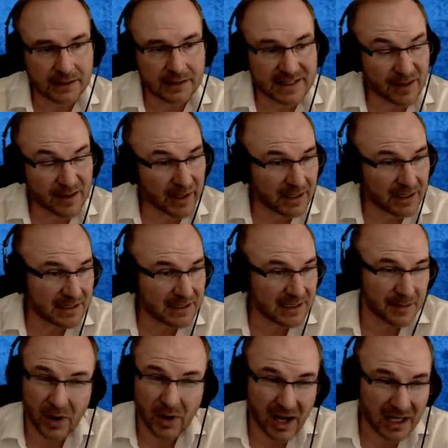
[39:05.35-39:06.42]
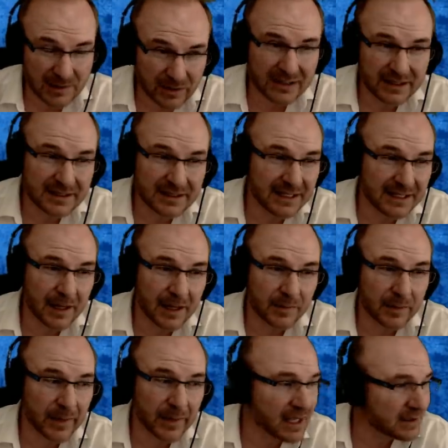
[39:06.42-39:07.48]
Does that mean this is impossible, that this didn't
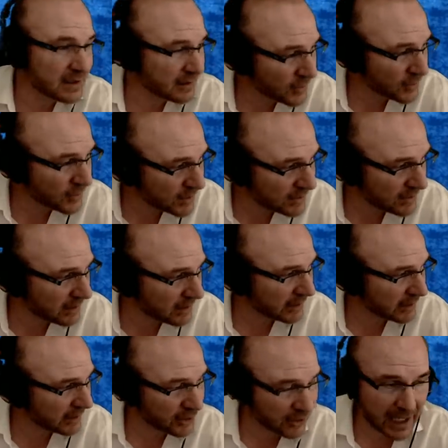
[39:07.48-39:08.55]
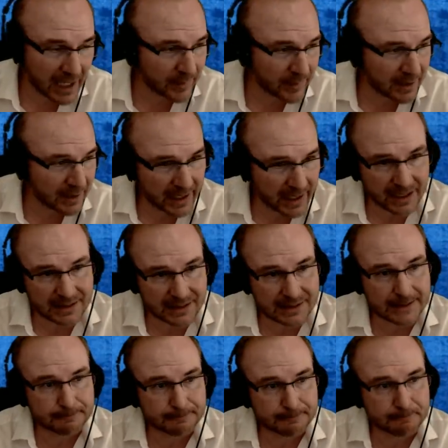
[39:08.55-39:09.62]
happen in the past? Of course not. It could have happened in the past,